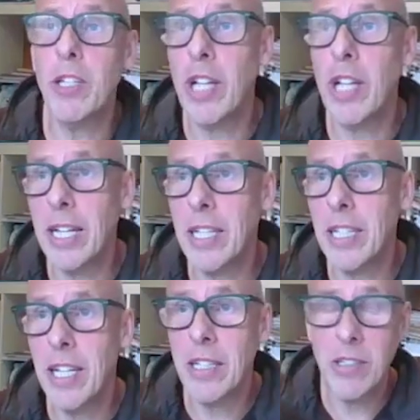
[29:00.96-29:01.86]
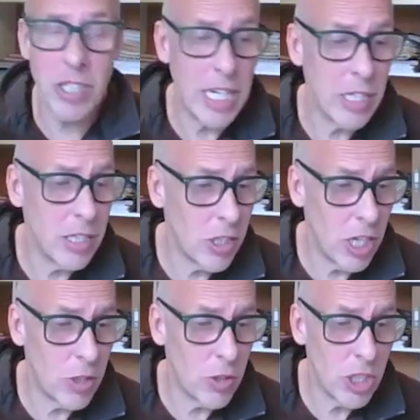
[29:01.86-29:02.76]
in Uganda tend to
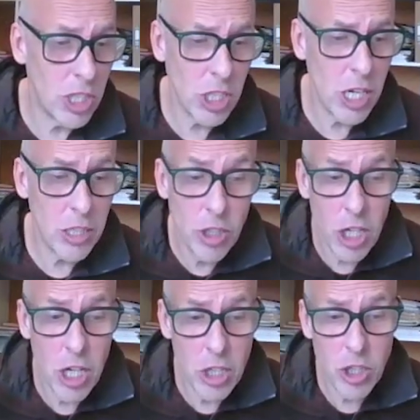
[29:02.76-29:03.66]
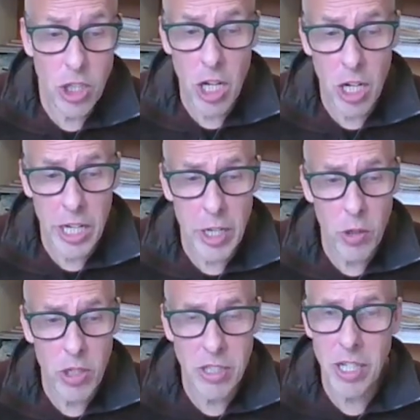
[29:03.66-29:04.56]
go to church early
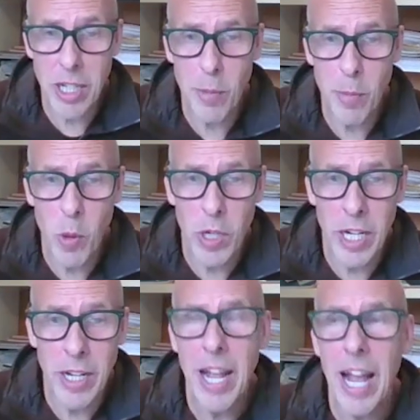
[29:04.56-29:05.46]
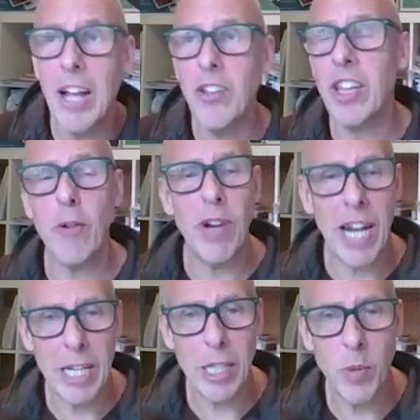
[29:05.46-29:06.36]
on a Sunday morning, and then they
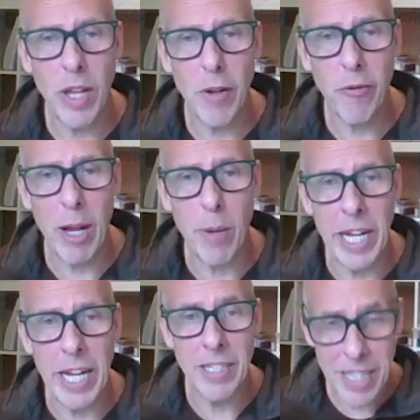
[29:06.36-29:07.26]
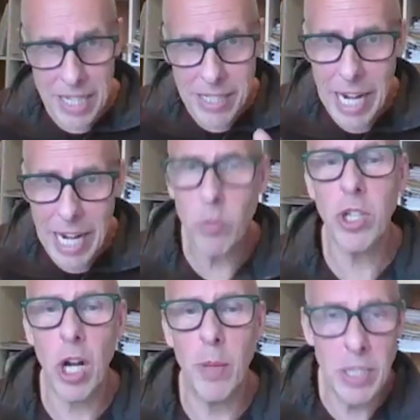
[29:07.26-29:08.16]
relax with their family. It's their
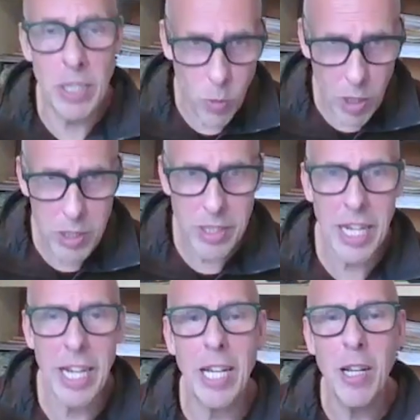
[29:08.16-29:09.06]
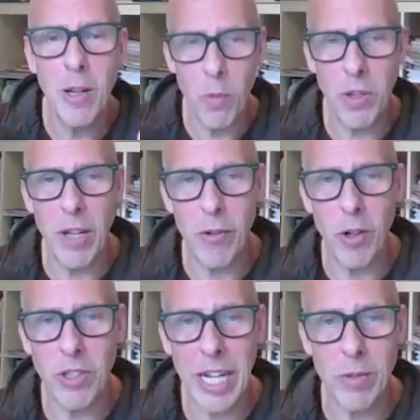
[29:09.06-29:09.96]
downtime. It's the one day when they've
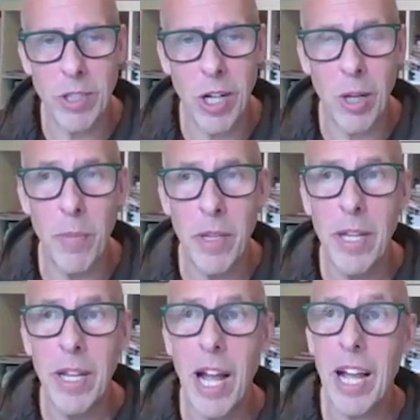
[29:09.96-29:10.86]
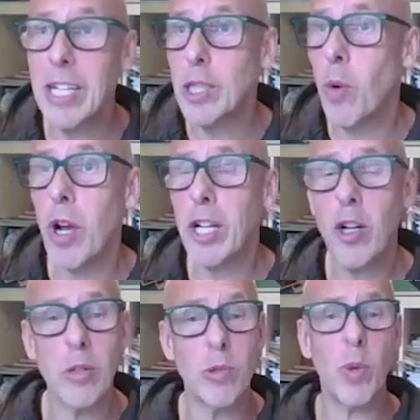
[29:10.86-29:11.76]
got downtime. And that's why I
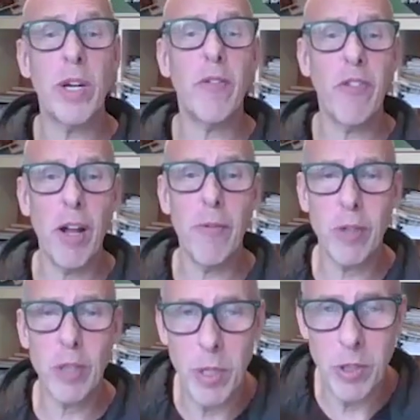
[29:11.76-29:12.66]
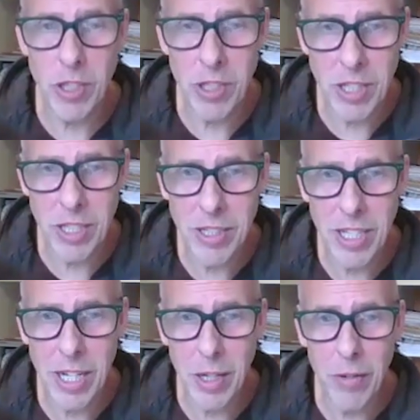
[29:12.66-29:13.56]
got 25 responses
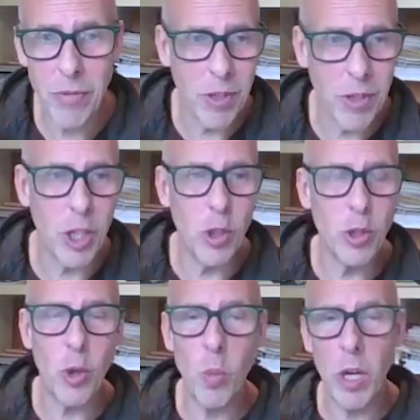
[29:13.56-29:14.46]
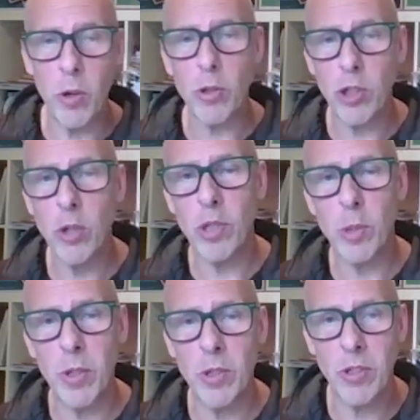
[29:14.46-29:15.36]
instead of the usual 1 or 2
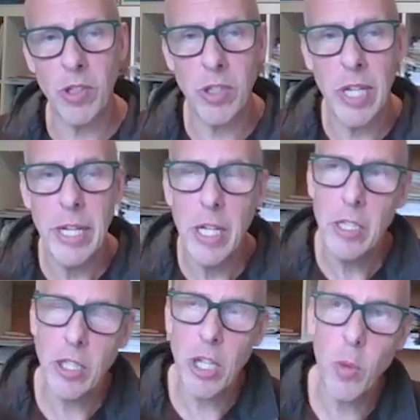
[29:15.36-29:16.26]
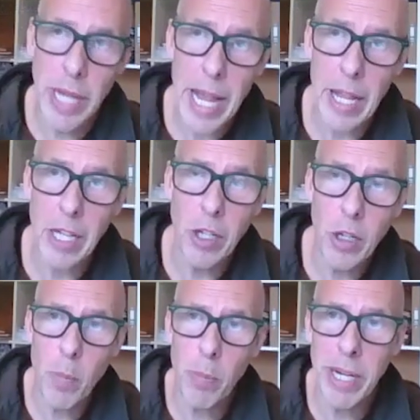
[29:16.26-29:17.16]
responses. So yeah, you're
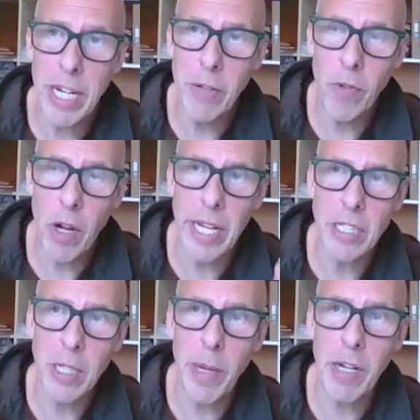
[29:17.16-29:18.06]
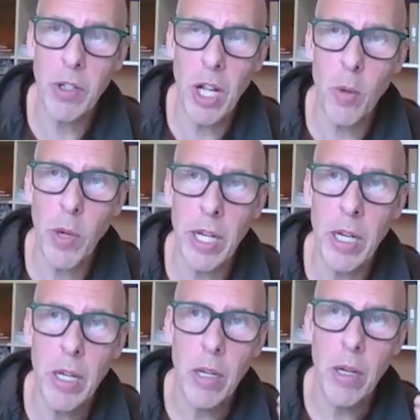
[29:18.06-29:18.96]
completely right. It's about knowing